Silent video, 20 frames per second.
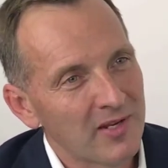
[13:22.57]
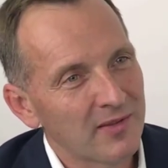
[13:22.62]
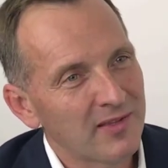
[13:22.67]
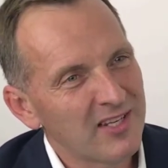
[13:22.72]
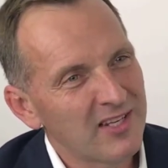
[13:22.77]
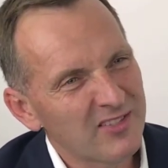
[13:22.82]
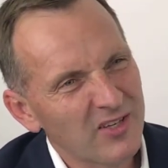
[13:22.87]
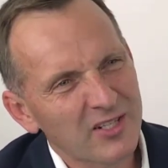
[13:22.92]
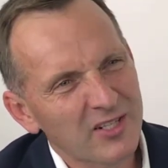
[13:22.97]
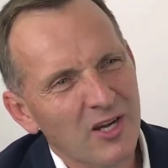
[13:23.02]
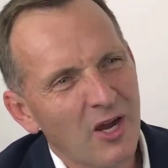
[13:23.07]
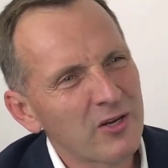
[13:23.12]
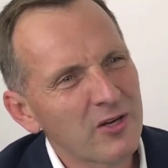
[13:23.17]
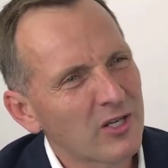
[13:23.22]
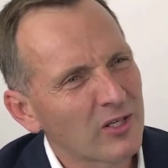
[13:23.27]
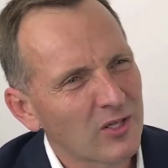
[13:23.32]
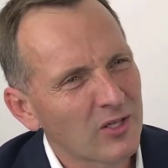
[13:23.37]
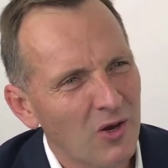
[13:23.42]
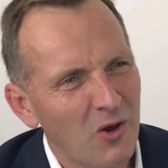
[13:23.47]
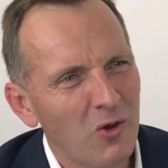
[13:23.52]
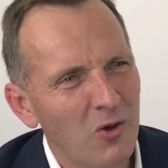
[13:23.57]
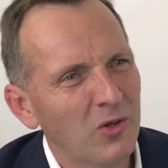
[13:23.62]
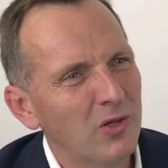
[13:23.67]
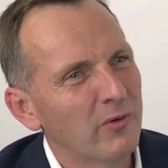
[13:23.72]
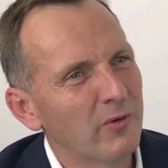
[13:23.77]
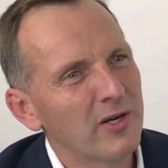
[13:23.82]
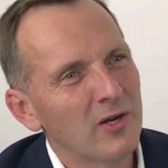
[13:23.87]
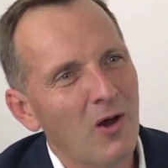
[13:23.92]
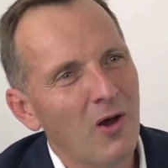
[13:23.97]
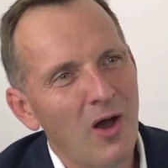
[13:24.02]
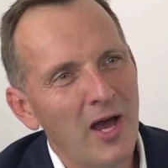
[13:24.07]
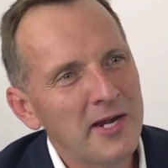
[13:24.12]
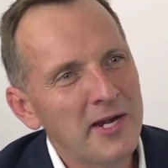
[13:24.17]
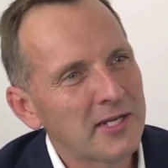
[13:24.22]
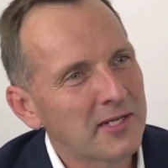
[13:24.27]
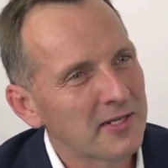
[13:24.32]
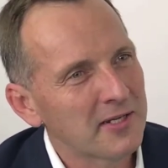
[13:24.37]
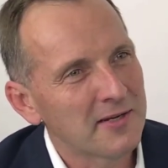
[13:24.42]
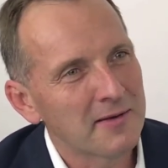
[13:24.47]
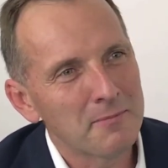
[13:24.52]
things like Coca-Cola and
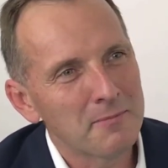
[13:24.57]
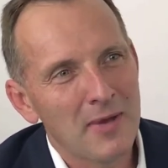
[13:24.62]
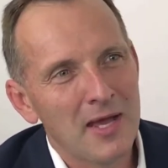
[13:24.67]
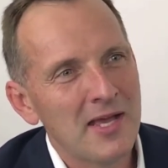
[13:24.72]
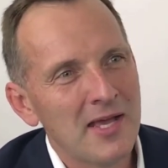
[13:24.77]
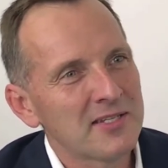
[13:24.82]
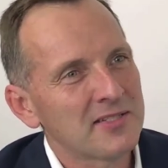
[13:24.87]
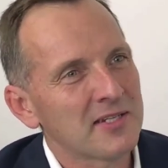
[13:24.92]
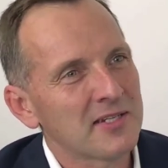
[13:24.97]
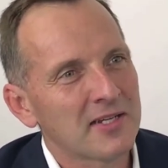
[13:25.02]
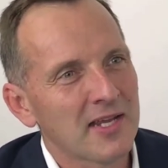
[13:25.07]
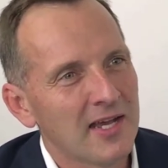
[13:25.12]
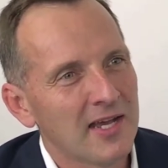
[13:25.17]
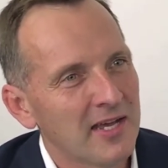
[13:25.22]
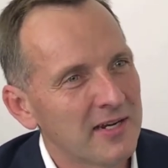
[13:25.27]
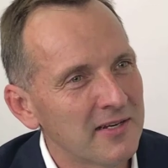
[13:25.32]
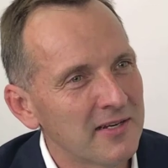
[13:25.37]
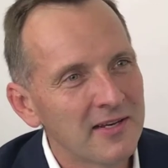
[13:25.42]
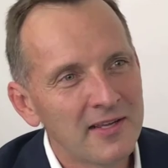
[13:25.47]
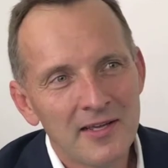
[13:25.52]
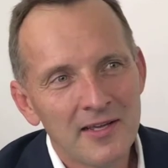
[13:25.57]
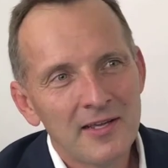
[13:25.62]
Heineken and MasterCard, and